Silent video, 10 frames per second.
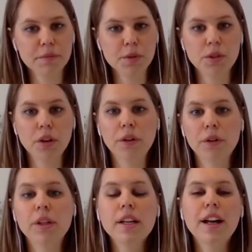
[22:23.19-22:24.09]

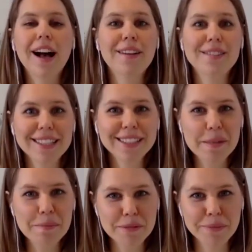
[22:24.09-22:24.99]
So, I've seen a
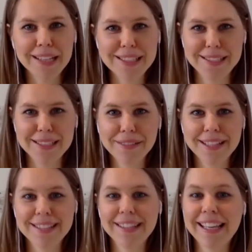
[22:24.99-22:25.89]
couple of practices
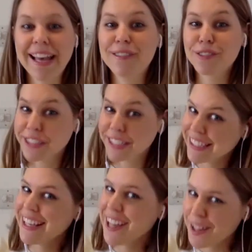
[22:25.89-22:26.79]
recently have
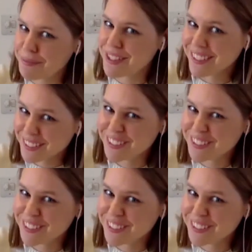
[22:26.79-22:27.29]
really upped